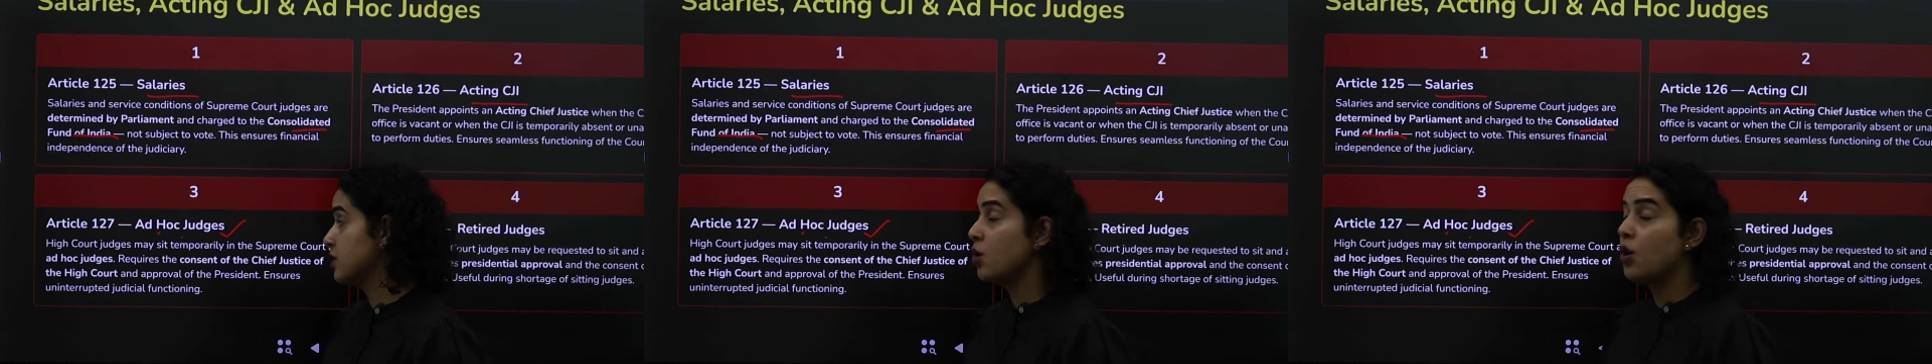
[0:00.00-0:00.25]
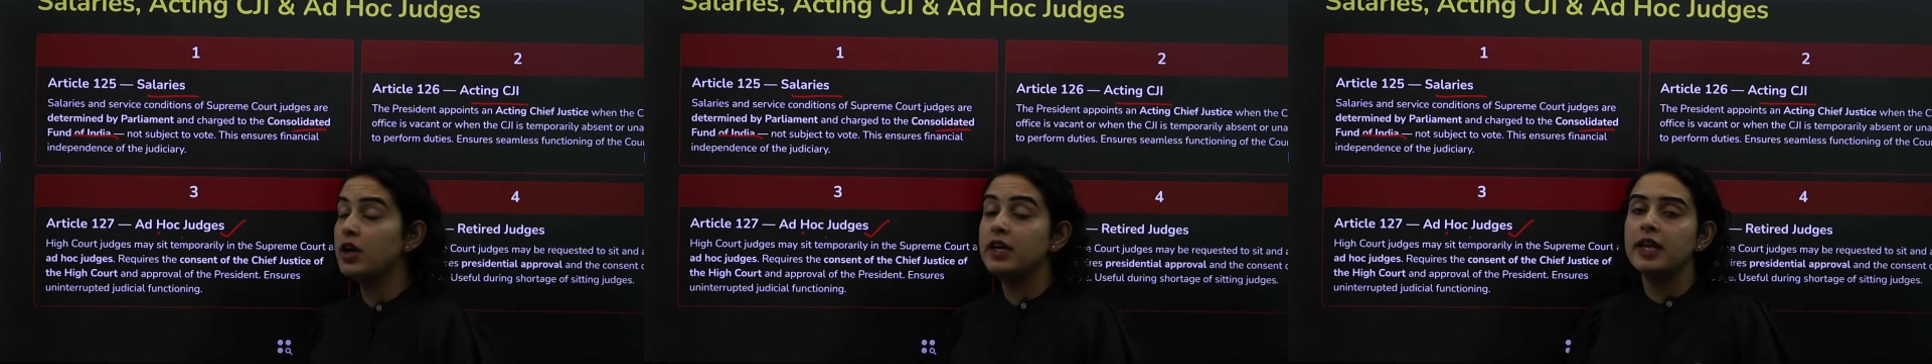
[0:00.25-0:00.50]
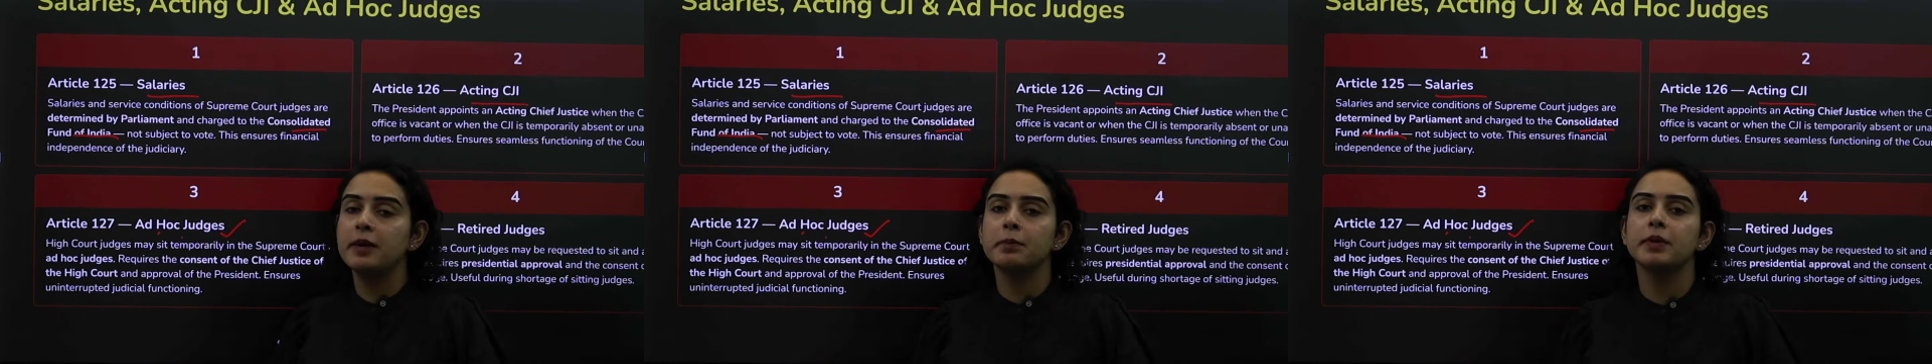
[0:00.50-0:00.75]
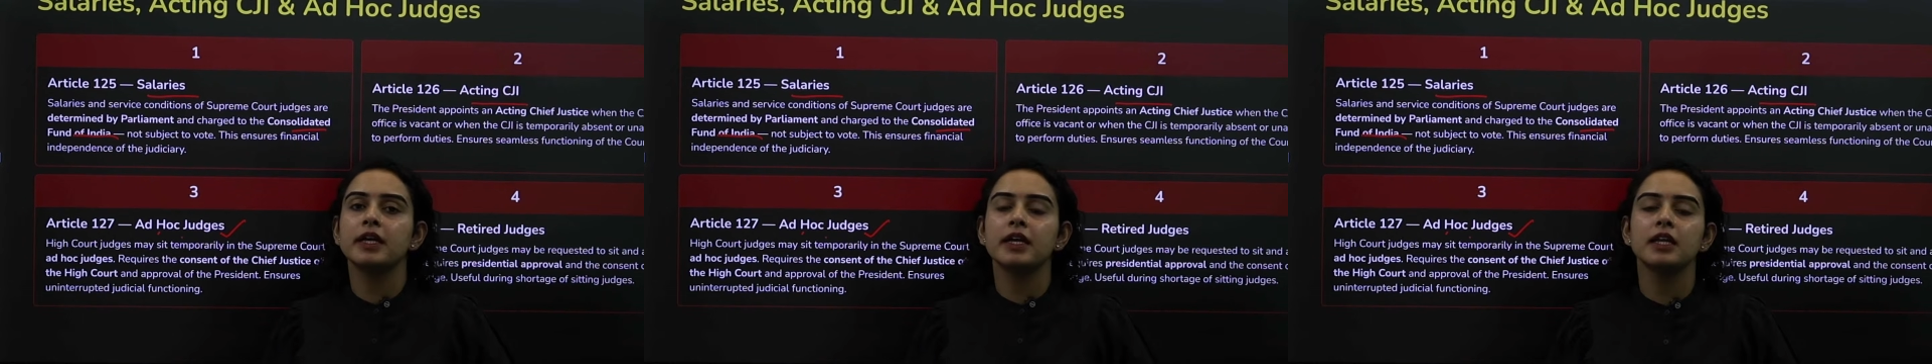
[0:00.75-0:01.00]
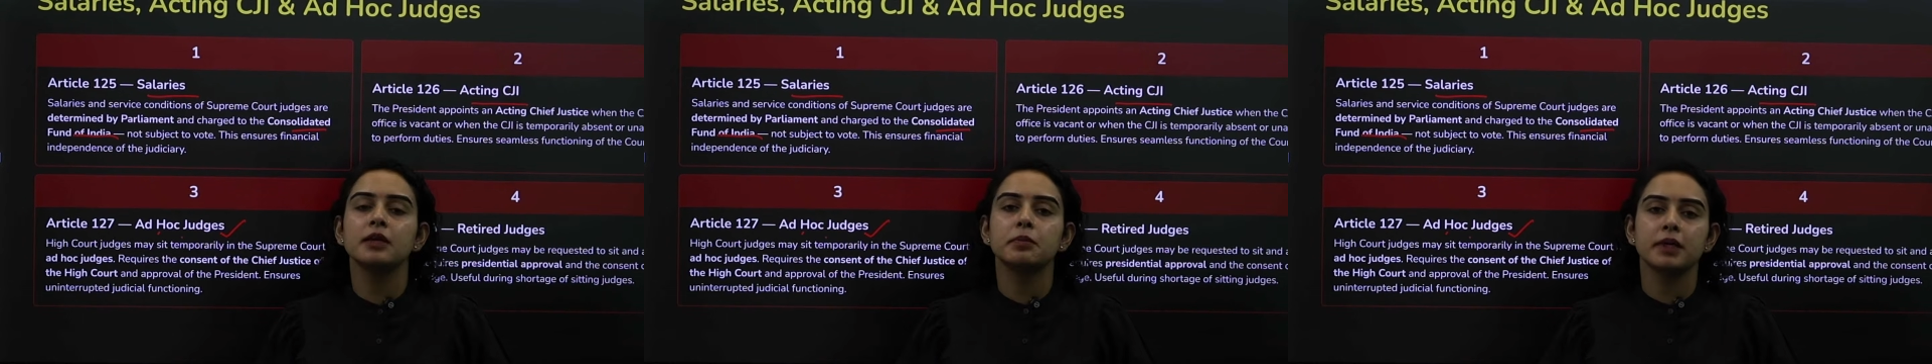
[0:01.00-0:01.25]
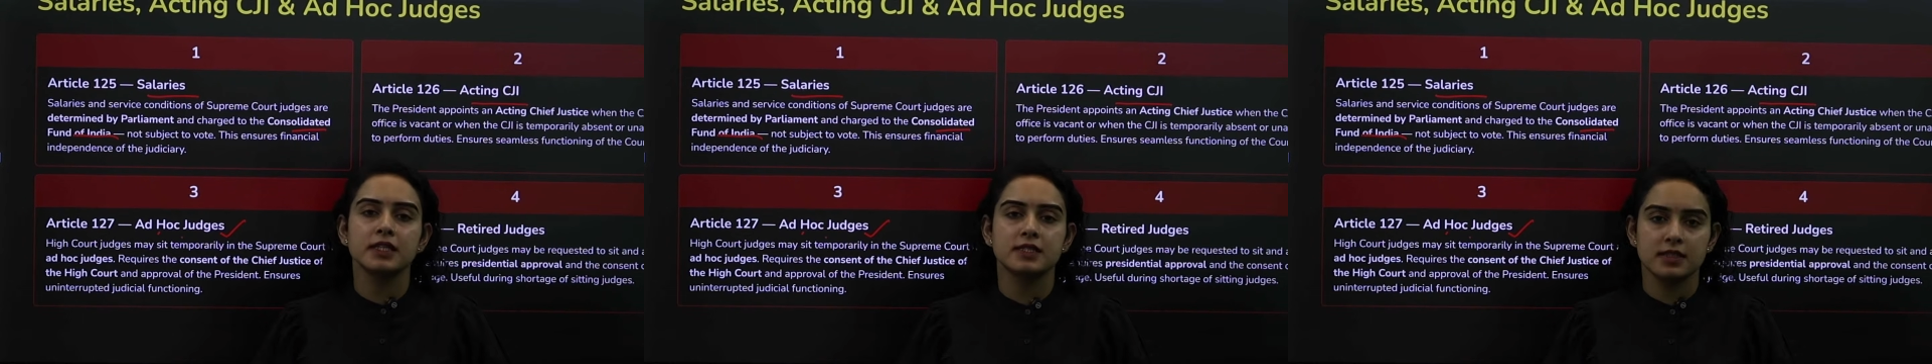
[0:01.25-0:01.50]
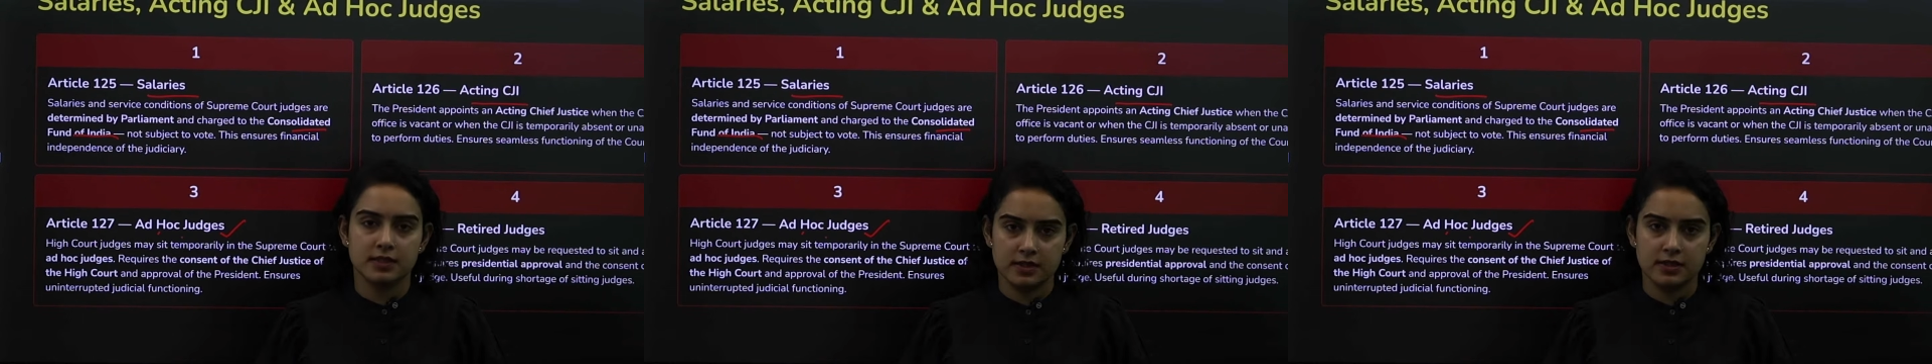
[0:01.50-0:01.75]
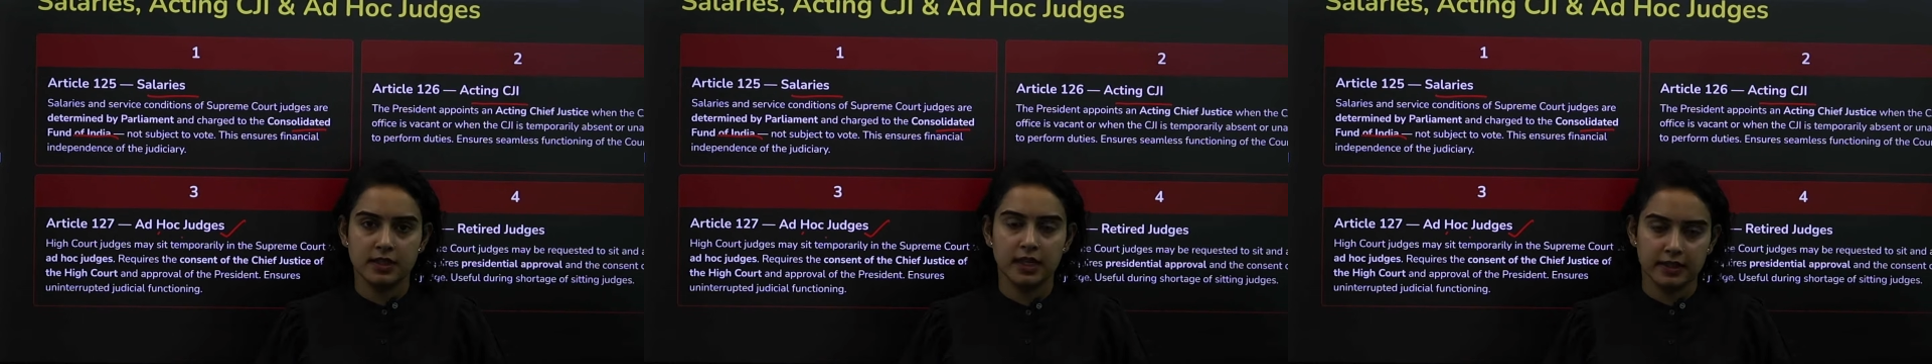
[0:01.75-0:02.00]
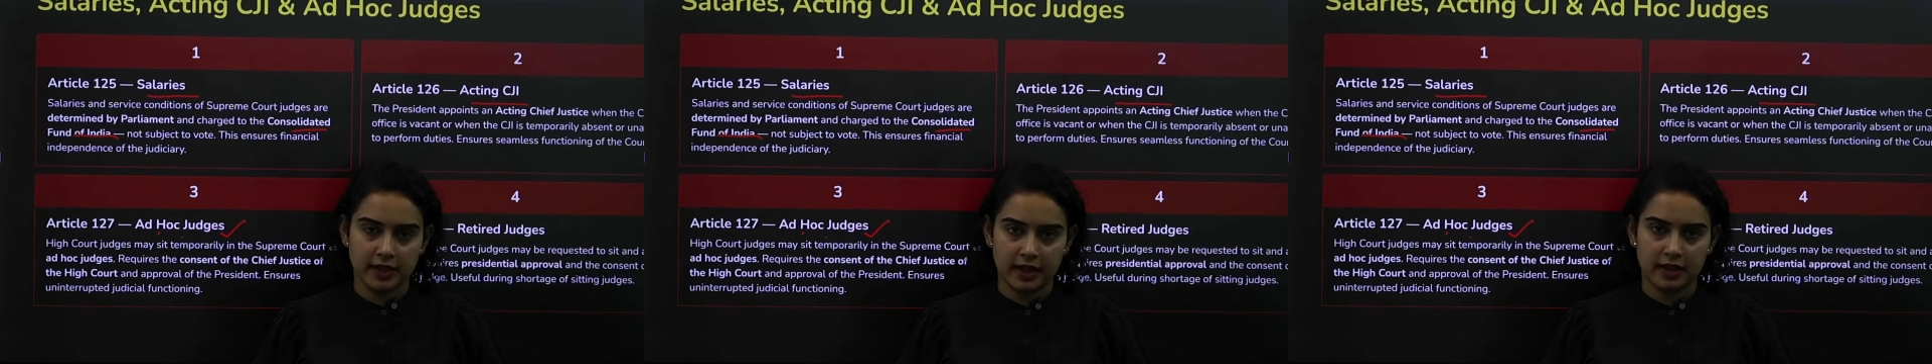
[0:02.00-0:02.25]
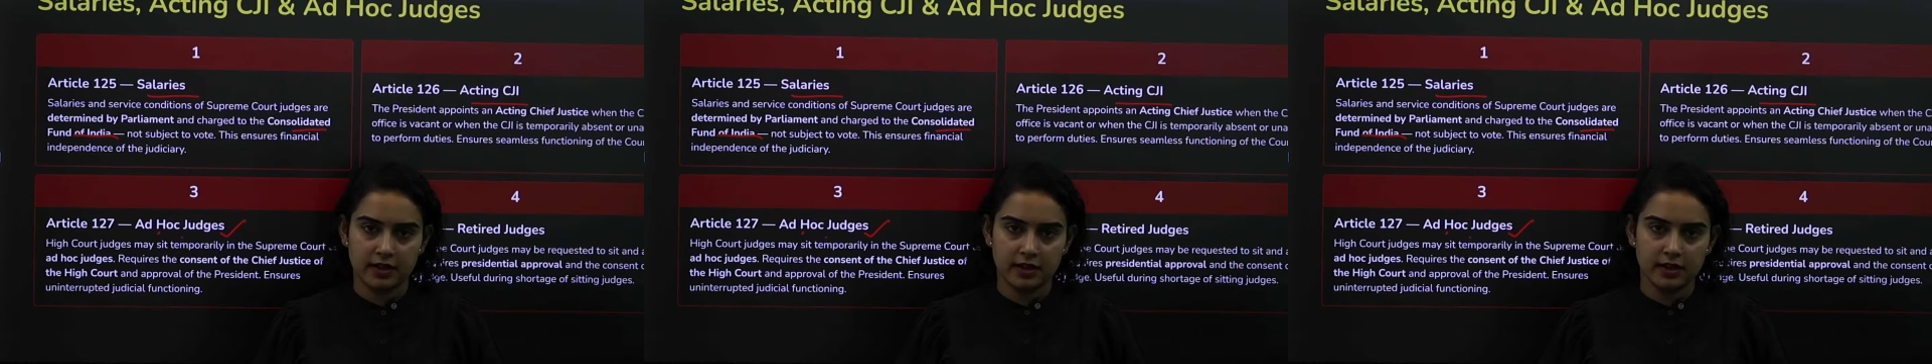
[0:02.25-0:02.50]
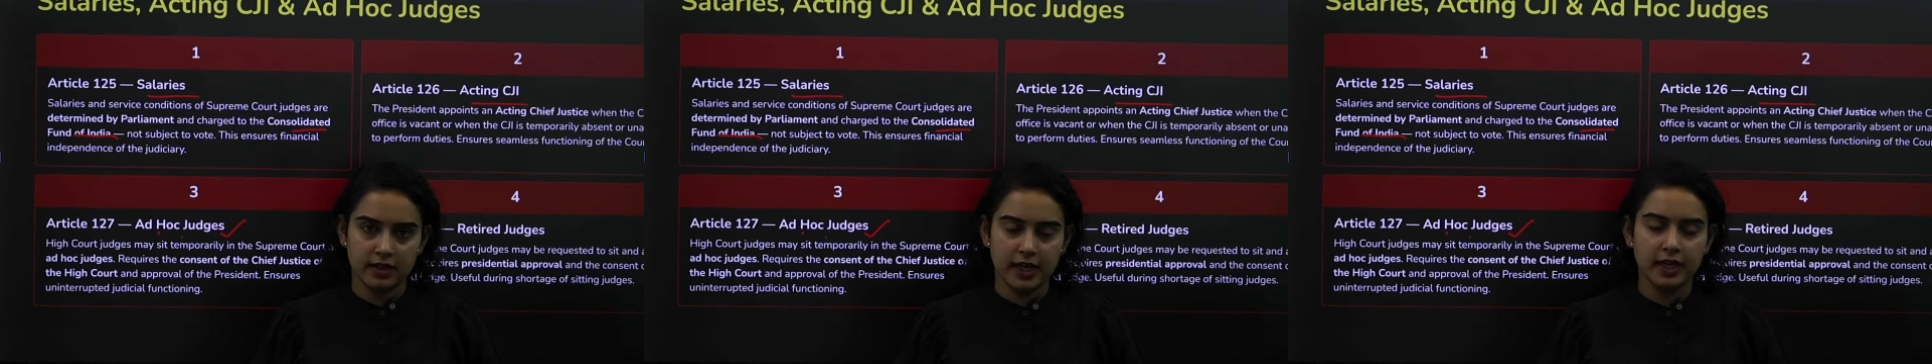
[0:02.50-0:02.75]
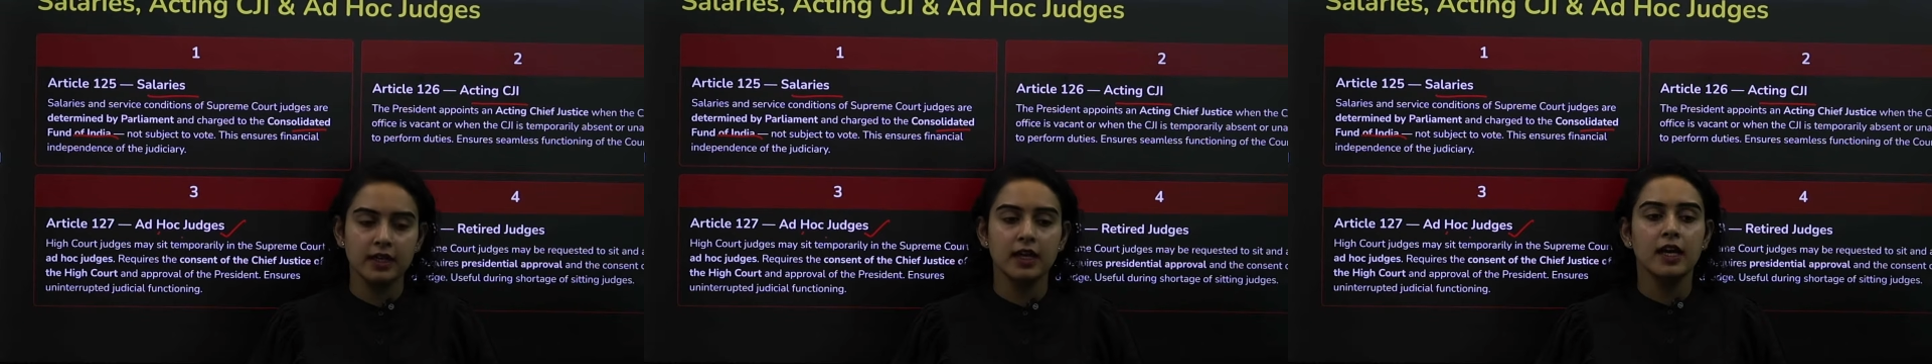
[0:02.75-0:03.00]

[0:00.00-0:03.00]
On temporary basis, they're there, right?